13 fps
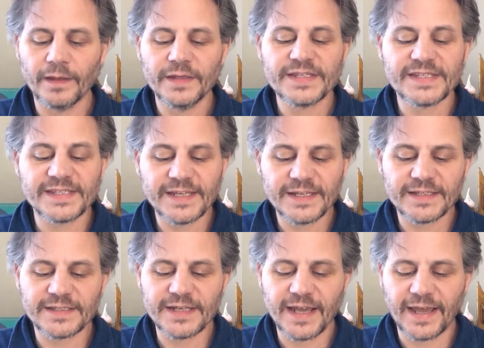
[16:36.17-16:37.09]

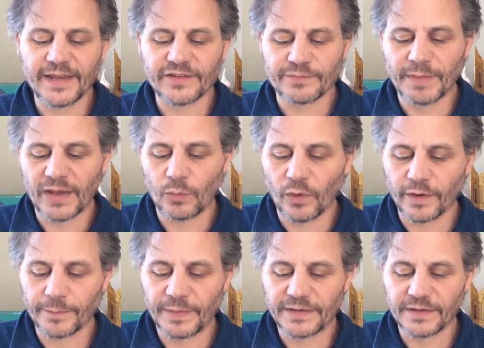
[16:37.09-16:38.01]
6 days may
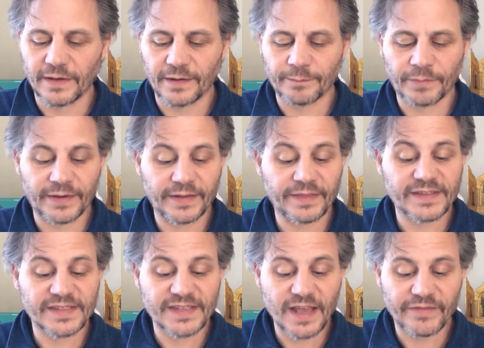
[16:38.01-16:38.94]
work be done, but in the
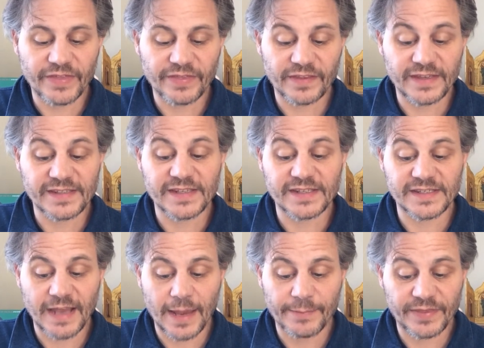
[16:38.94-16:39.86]
7th is the
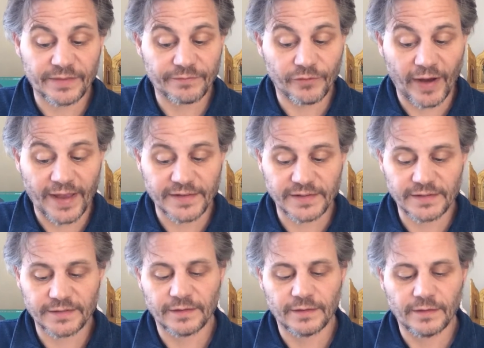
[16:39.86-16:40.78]
Sabbath of
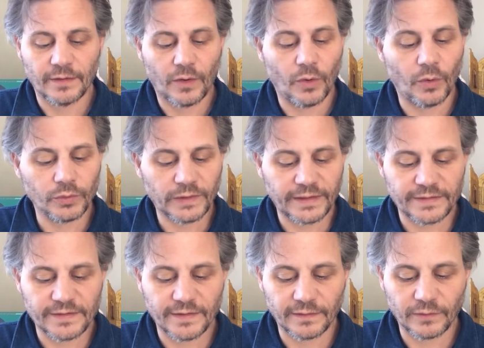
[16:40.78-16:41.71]
rest, holy
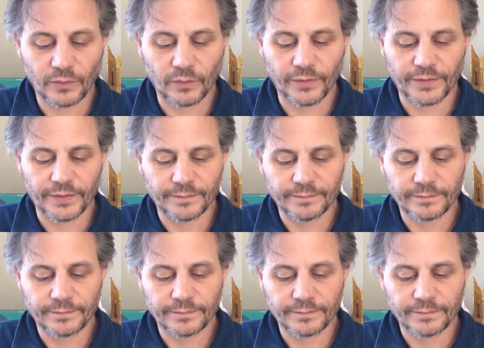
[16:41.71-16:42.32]
to the Lord.